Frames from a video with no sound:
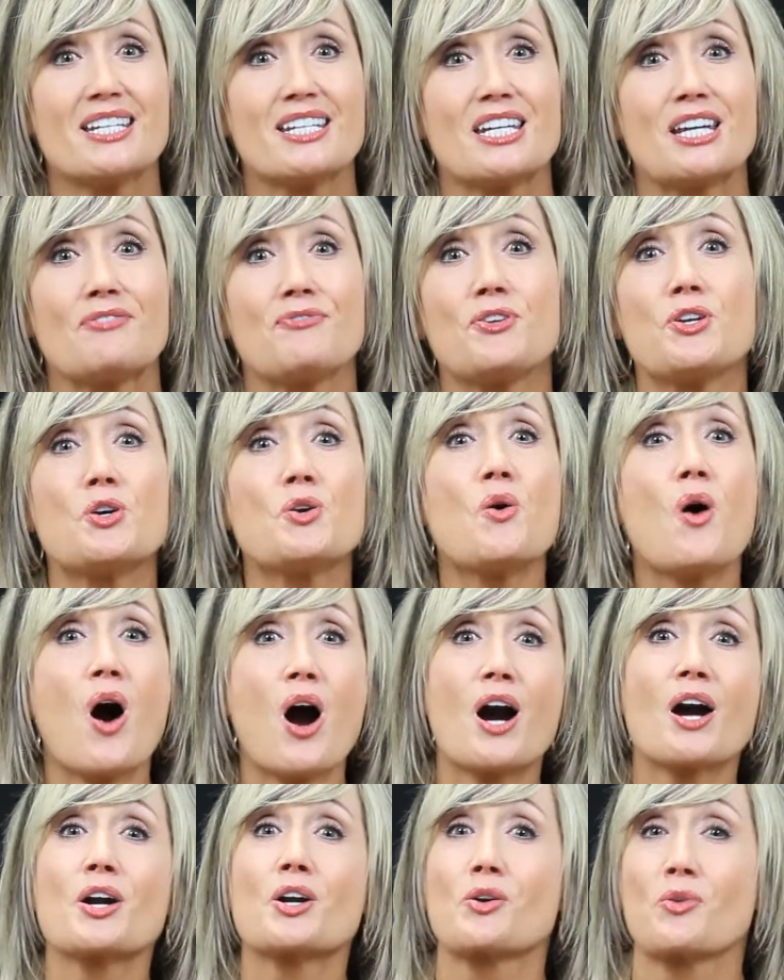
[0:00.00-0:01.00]
If you
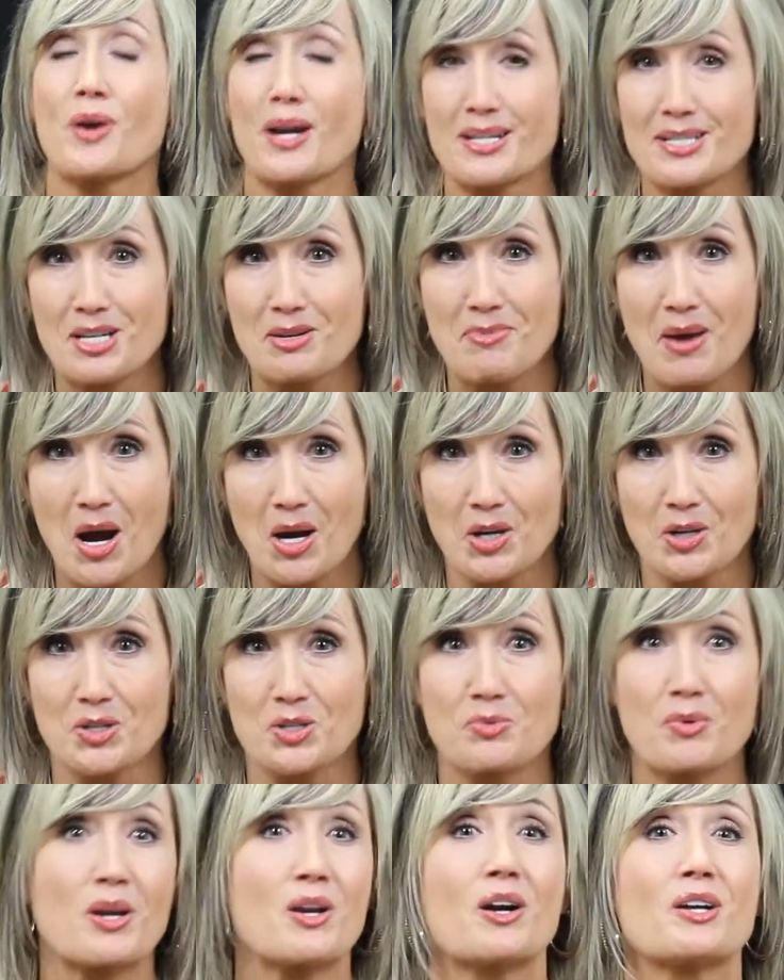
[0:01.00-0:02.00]
are crazy about your
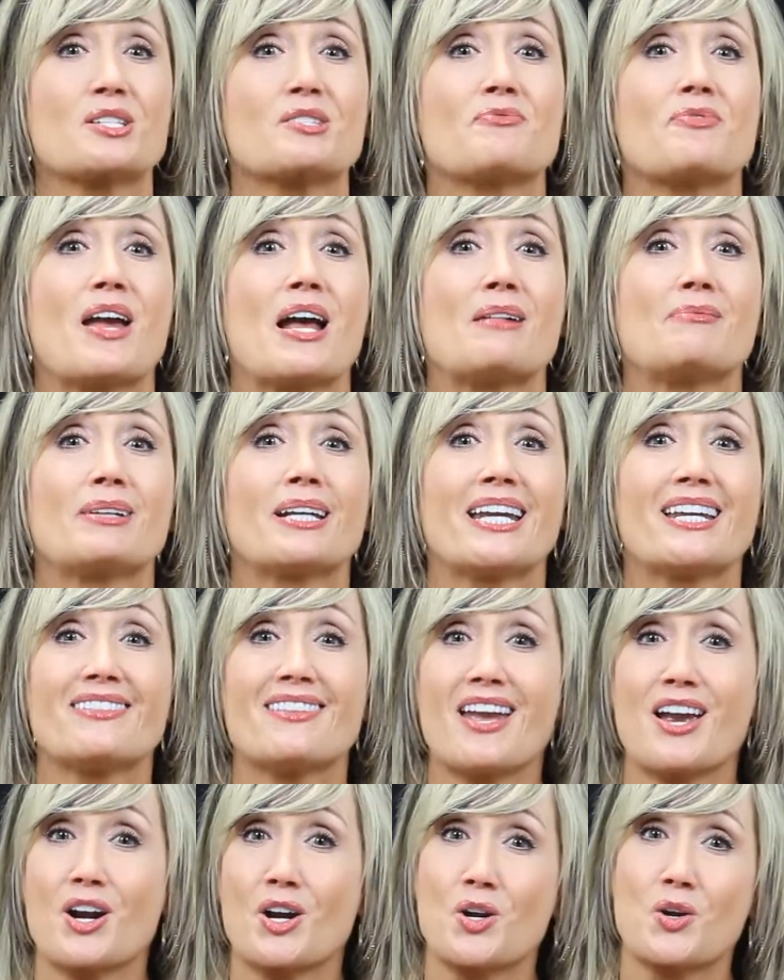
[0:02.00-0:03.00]
sweetheart's family and
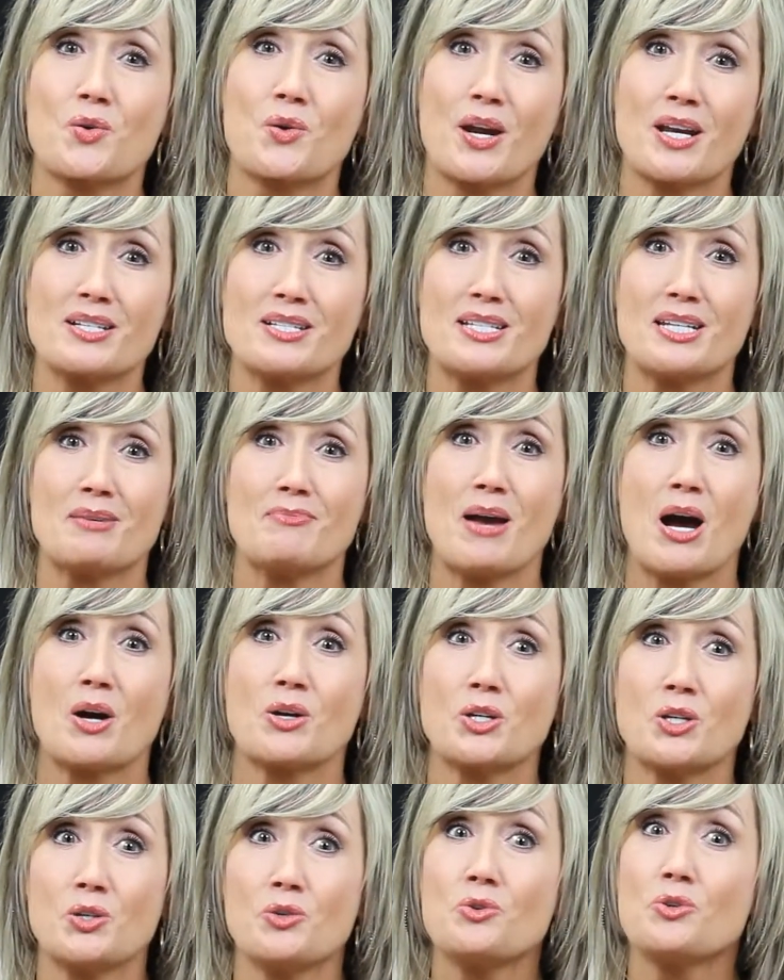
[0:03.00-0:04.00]
they are crazy
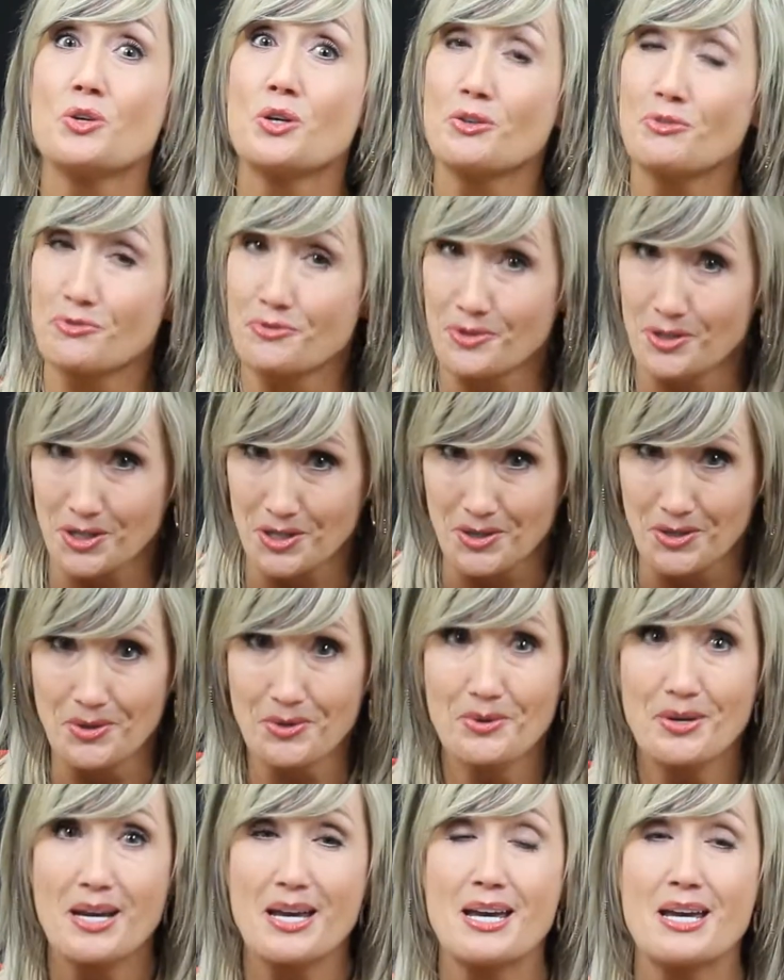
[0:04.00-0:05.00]
about you, good for
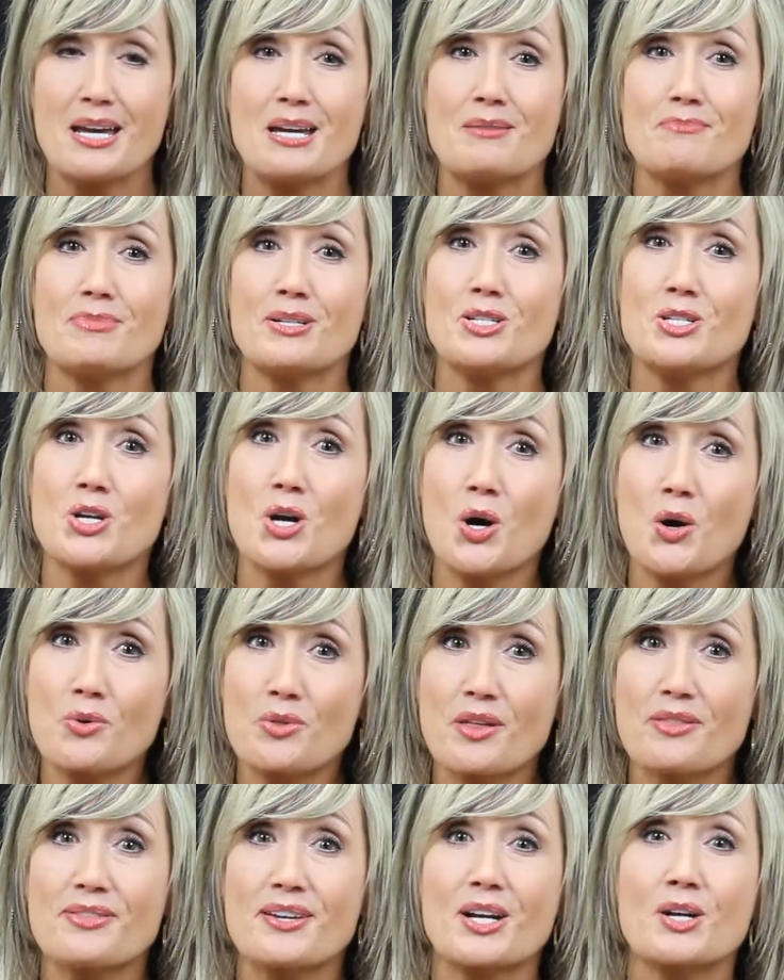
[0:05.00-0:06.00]
you. But know
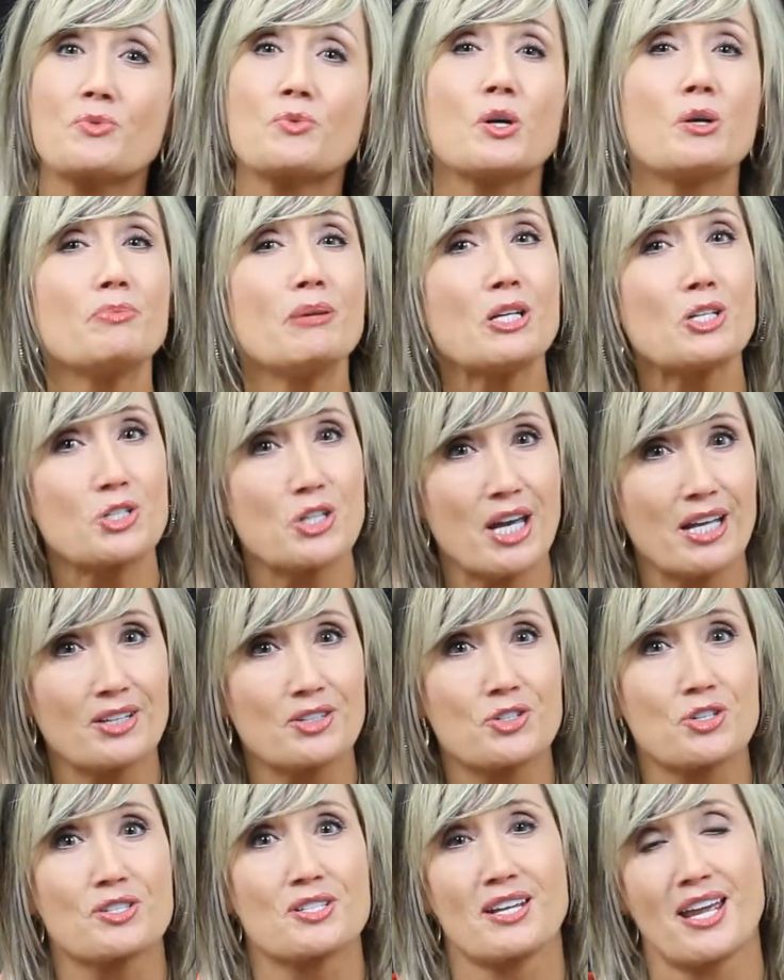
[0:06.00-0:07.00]
that there will be
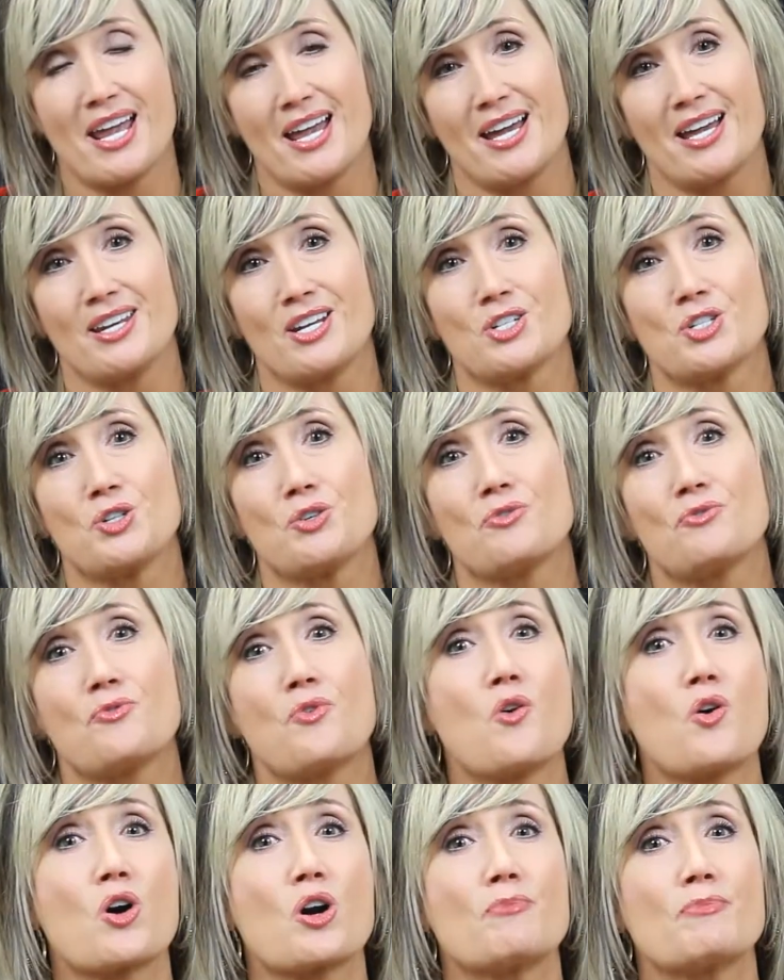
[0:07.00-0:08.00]
challenges ahead as you
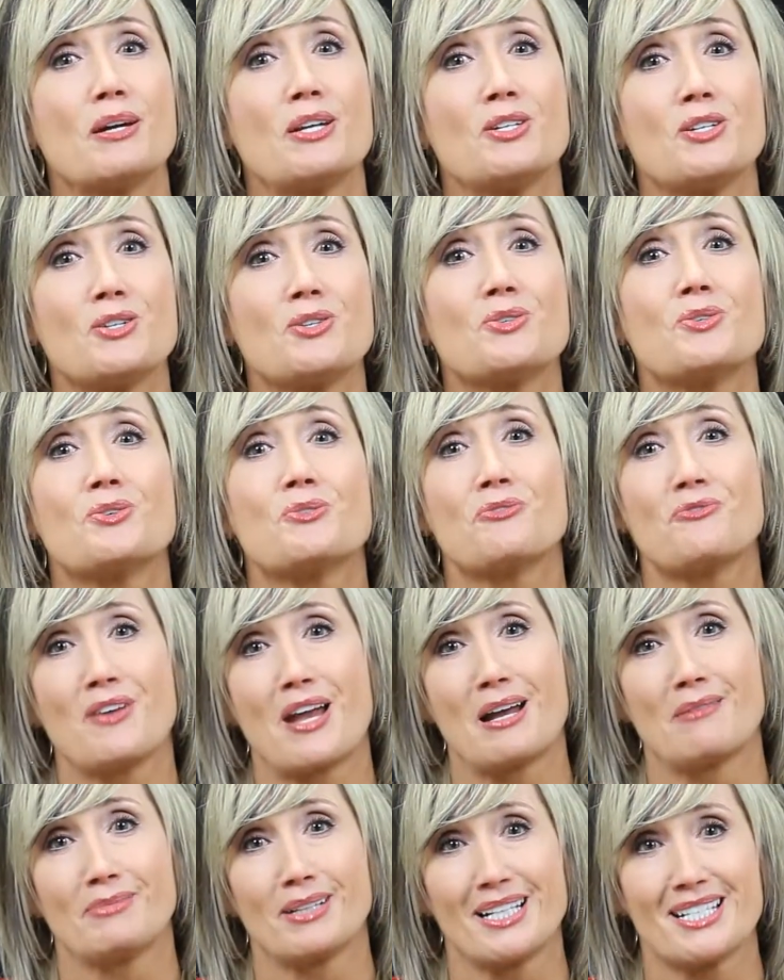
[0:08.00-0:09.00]
form a new
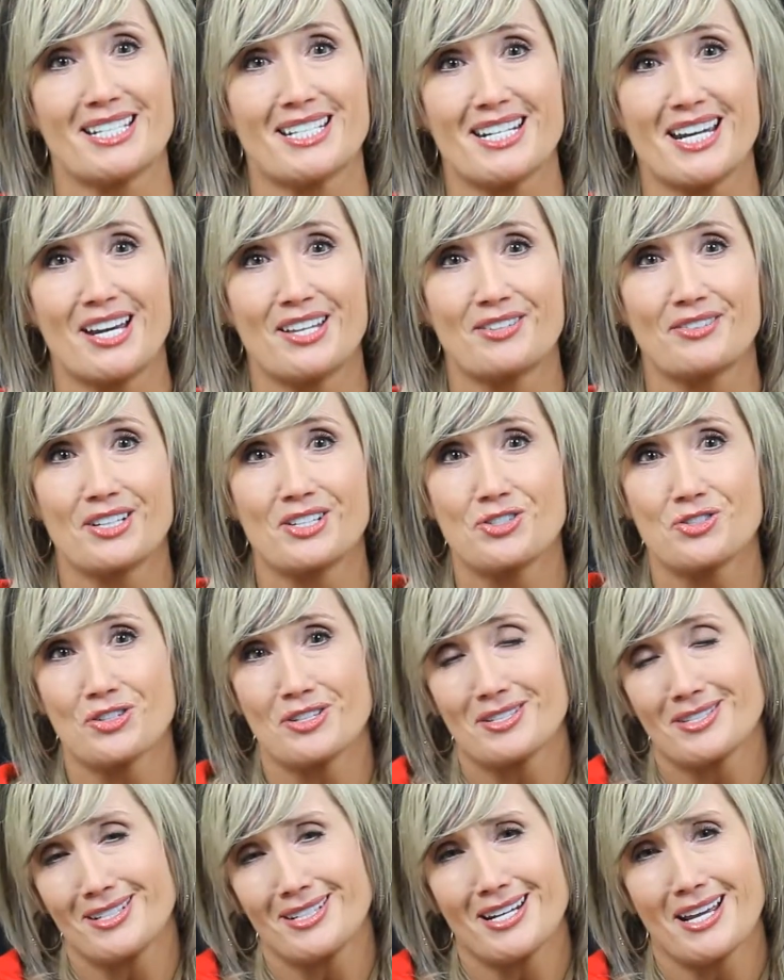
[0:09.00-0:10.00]
family together. It's
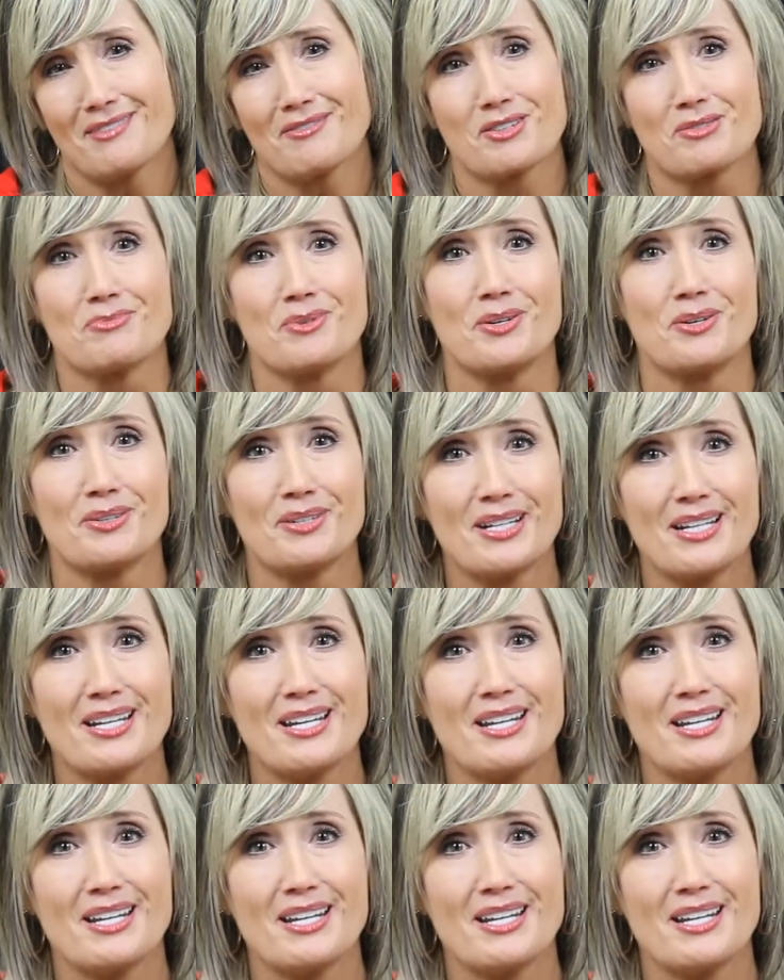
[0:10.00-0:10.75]
just inevitable.